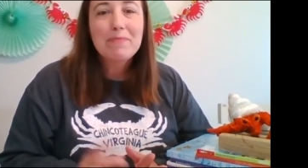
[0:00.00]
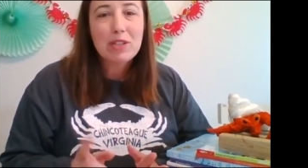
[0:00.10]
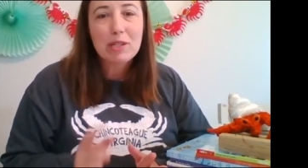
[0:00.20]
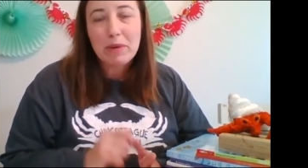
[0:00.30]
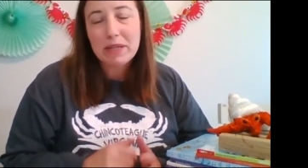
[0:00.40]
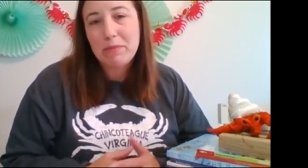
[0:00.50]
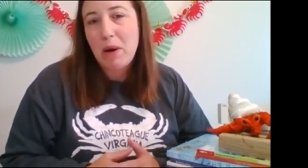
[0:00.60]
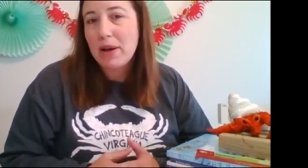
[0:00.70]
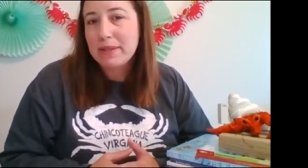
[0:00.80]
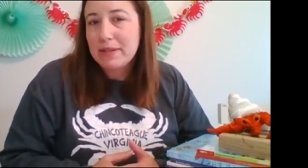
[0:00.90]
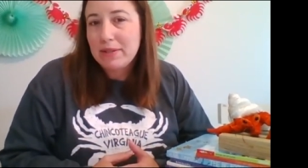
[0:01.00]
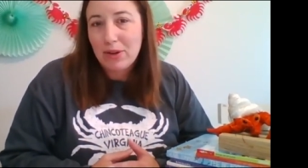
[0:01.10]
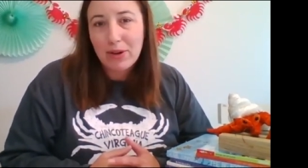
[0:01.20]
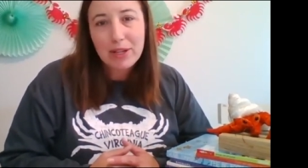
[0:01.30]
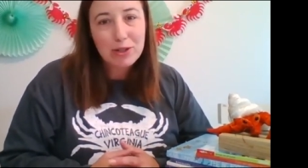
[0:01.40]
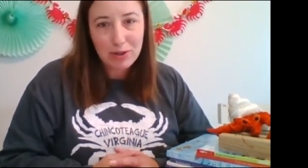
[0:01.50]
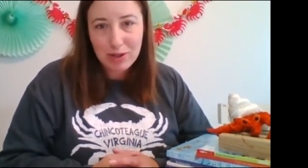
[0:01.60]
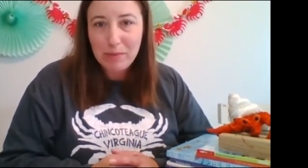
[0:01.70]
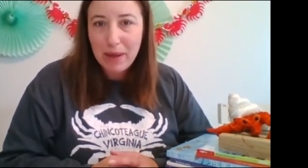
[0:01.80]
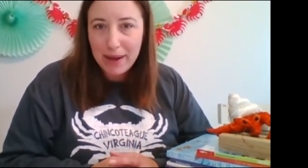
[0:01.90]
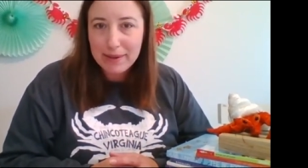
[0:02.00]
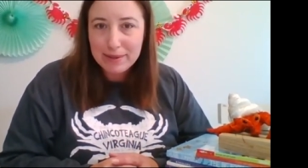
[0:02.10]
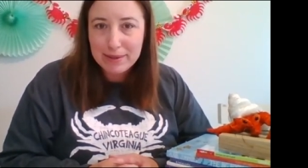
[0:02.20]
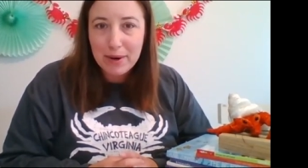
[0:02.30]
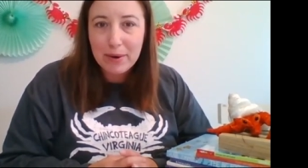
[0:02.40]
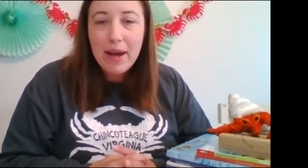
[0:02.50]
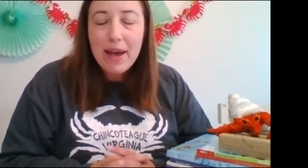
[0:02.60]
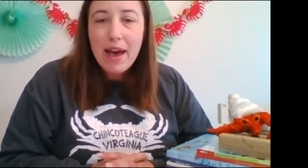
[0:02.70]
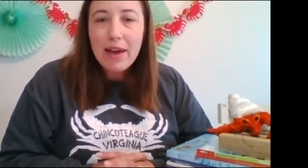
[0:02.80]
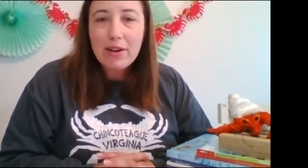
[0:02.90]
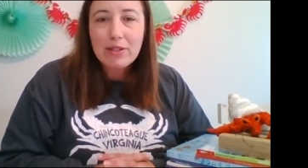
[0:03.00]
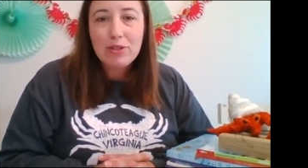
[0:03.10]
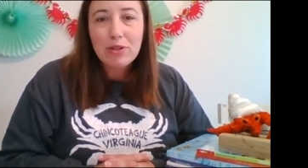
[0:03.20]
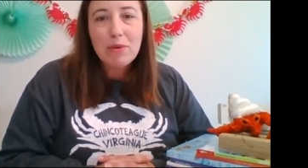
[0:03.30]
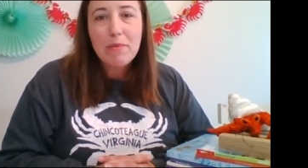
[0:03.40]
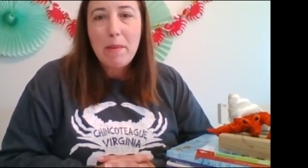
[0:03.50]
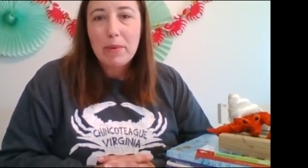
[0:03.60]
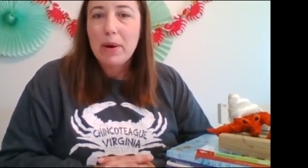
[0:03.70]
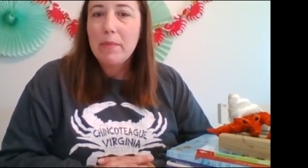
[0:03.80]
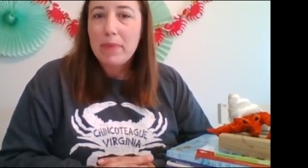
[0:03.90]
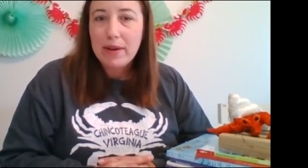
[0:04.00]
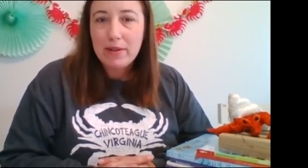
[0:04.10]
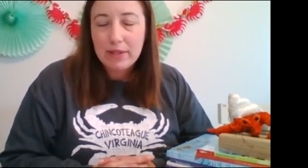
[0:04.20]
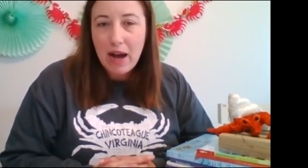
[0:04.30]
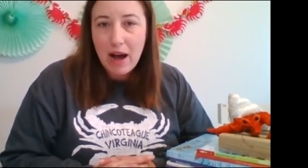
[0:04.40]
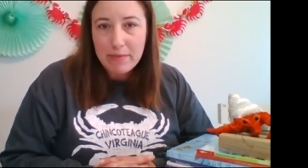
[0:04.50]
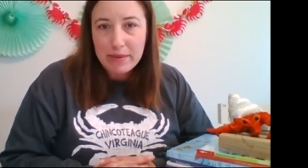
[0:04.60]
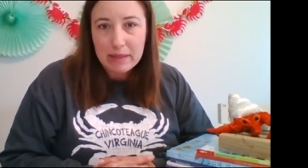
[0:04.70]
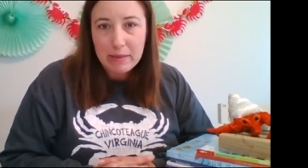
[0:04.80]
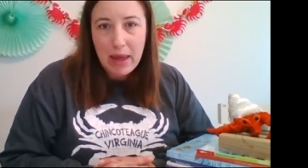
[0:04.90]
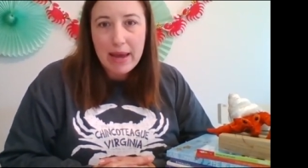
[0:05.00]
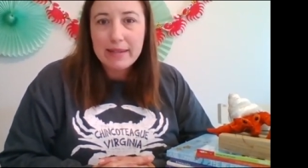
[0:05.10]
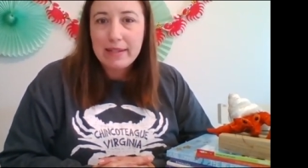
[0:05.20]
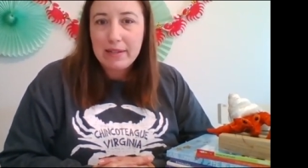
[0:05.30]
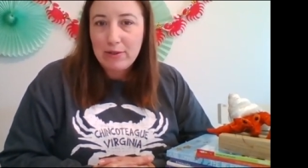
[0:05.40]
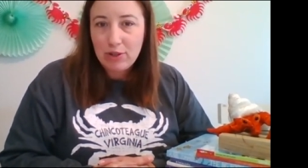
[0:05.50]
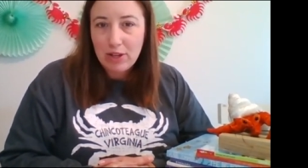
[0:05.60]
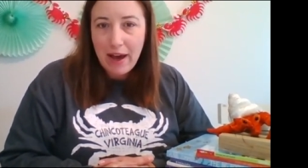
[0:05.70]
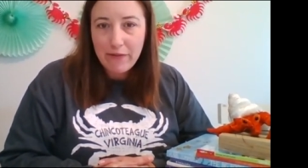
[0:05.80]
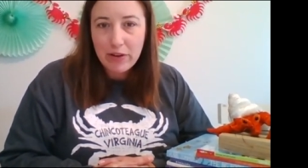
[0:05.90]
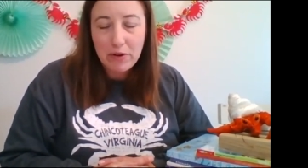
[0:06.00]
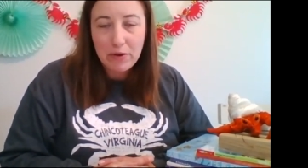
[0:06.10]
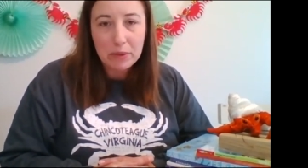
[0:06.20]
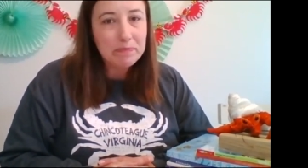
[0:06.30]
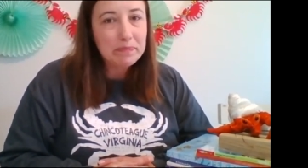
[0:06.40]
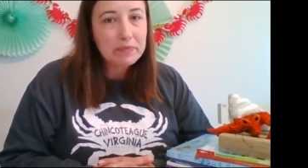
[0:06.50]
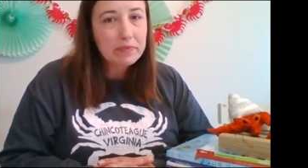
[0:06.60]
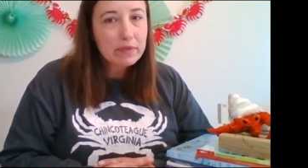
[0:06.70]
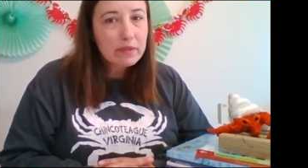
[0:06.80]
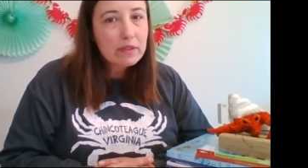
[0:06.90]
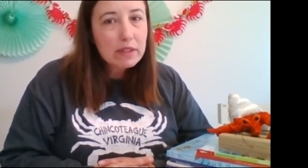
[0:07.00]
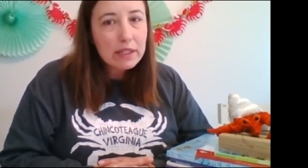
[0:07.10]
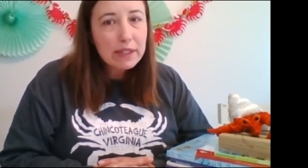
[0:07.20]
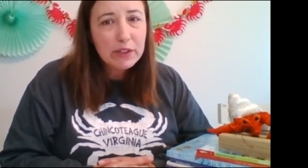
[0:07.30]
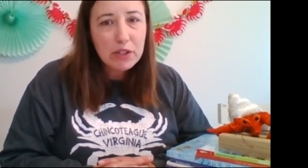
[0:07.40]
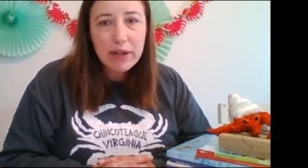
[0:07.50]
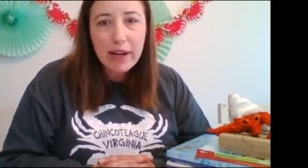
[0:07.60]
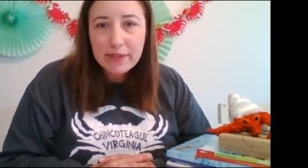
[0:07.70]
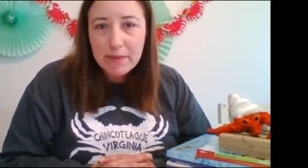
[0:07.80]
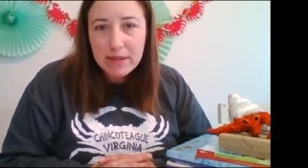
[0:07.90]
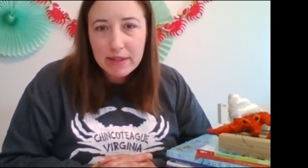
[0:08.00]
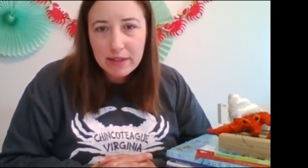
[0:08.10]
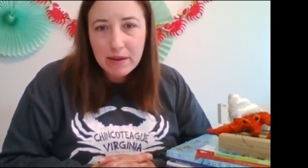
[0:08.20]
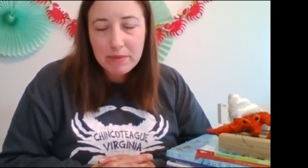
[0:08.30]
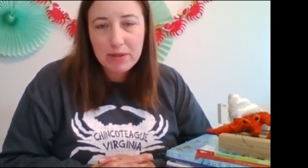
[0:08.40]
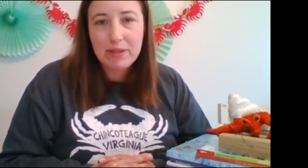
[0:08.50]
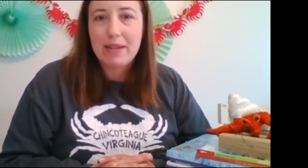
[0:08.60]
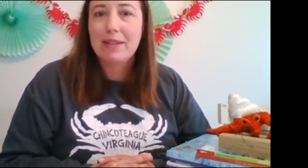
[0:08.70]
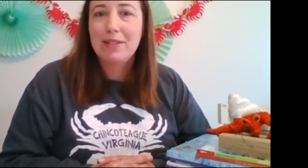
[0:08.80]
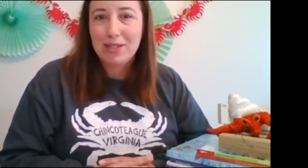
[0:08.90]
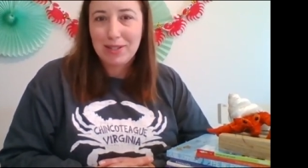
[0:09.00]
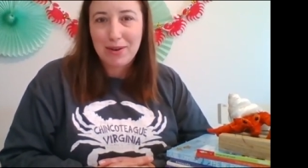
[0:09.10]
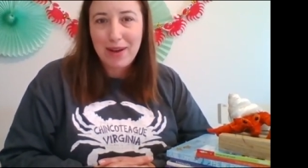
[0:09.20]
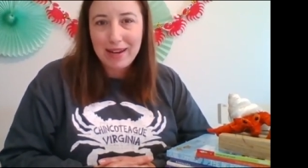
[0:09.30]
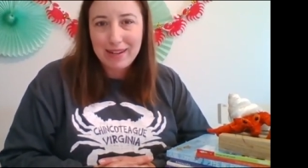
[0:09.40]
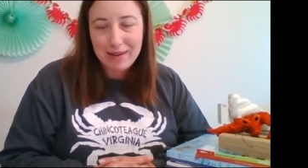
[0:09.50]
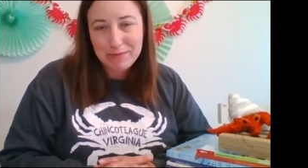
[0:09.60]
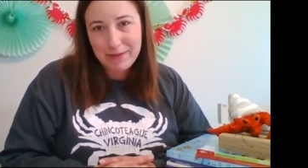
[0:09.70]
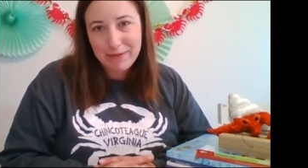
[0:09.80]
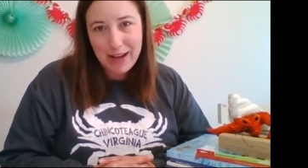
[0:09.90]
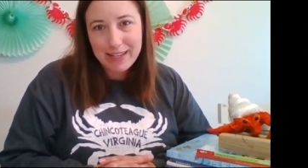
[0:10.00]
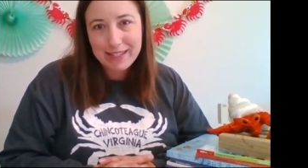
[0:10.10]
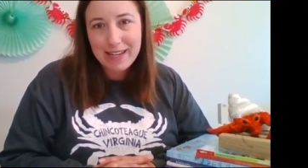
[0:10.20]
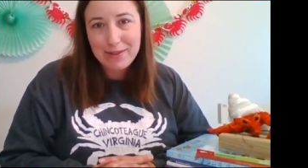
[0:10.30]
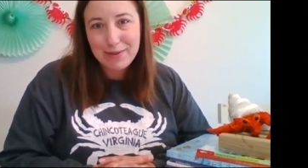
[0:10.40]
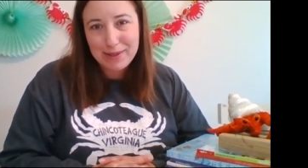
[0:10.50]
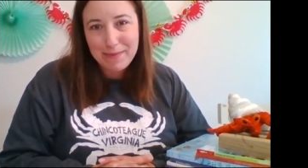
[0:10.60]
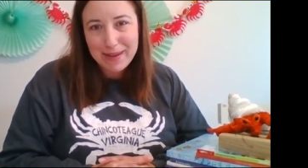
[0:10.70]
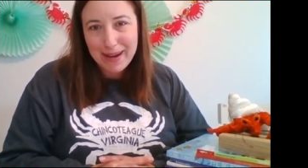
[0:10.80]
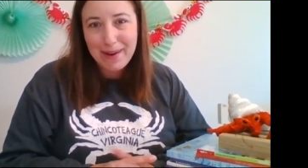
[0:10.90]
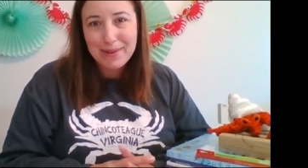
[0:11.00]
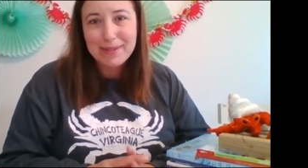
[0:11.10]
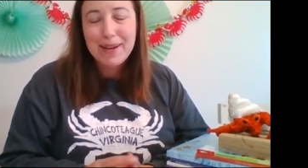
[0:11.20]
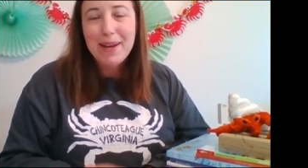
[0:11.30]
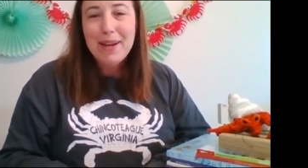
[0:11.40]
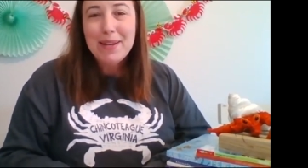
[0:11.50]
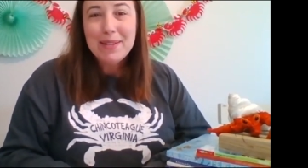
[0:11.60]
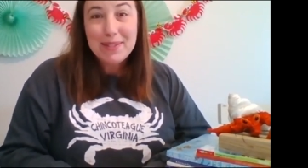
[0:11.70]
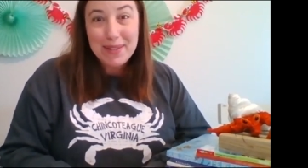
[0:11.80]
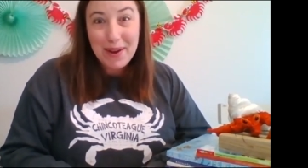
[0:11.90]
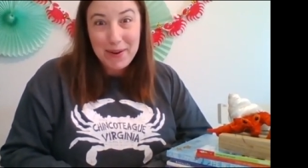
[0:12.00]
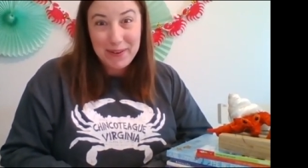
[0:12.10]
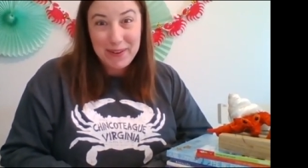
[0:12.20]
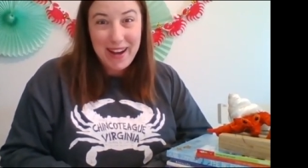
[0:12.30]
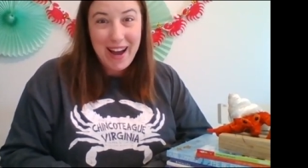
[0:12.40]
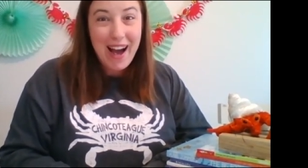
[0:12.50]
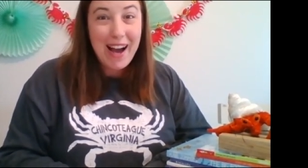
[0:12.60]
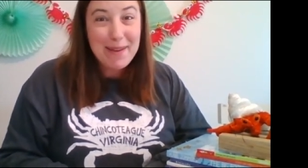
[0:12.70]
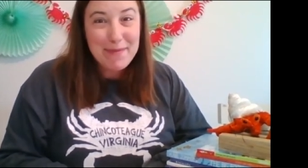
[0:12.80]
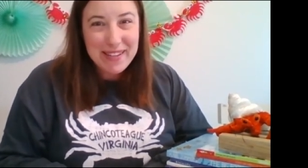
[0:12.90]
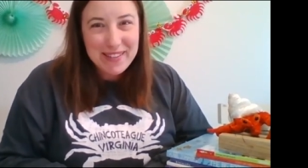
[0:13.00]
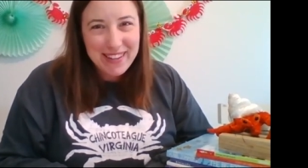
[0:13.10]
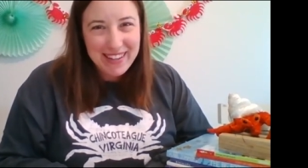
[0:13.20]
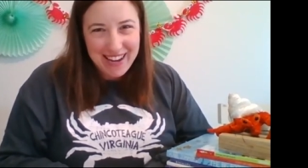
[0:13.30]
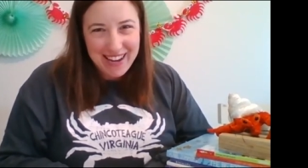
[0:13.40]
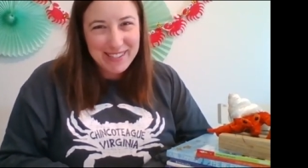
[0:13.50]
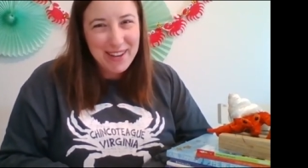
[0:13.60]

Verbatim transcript: just press pause and go get your supplies. So, and also do remember, I use common supplies that you should have at home. If you don't have something that I'm using, just go ahead and improvise and use something else. So I bet you can guess